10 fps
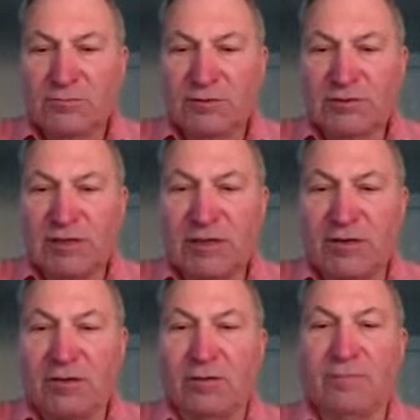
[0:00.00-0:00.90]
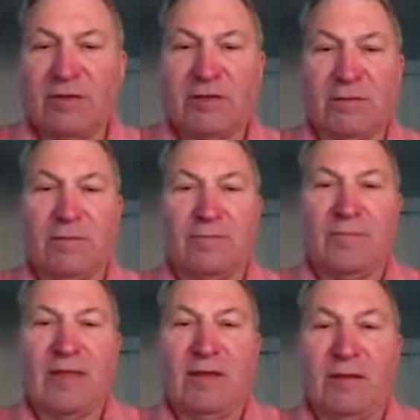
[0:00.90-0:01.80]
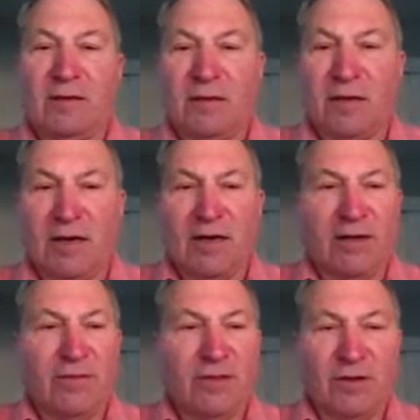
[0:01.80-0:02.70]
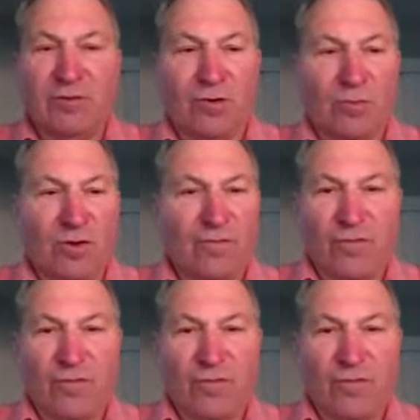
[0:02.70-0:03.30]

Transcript: one sec here. The normal